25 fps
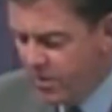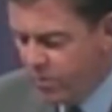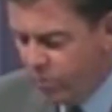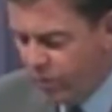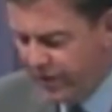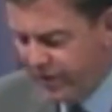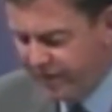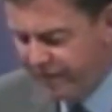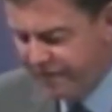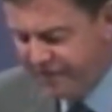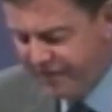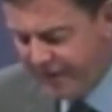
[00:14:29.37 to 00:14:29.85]

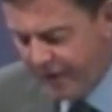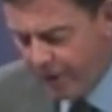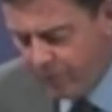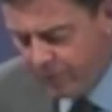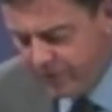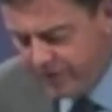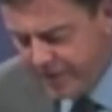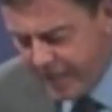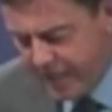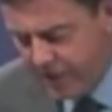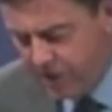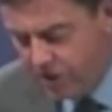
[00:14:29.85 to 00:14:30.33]
when the
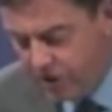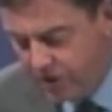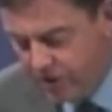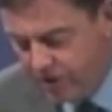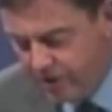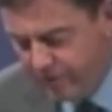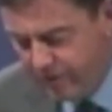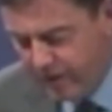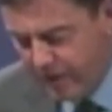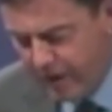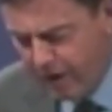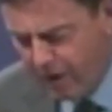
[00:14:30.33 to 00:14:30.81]
foundations
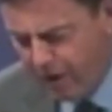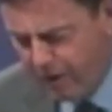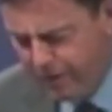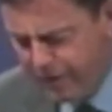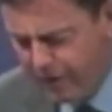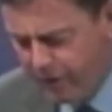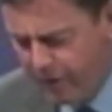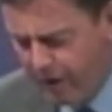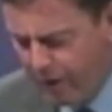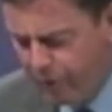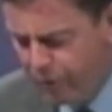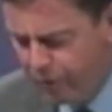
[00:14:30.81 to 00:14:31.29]
of the earth
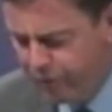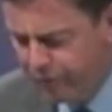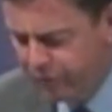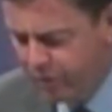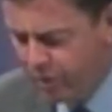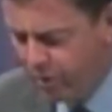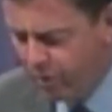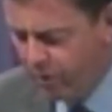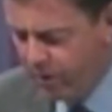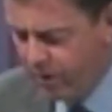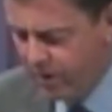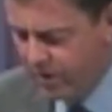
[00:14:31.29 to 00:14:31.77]
are out of
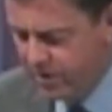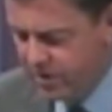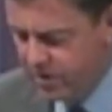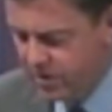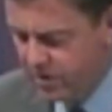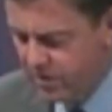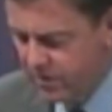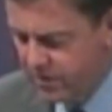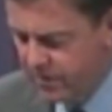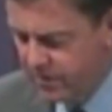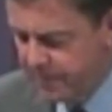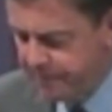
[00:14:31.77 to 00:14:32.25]

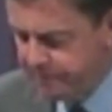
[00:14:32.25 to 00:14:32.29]
course.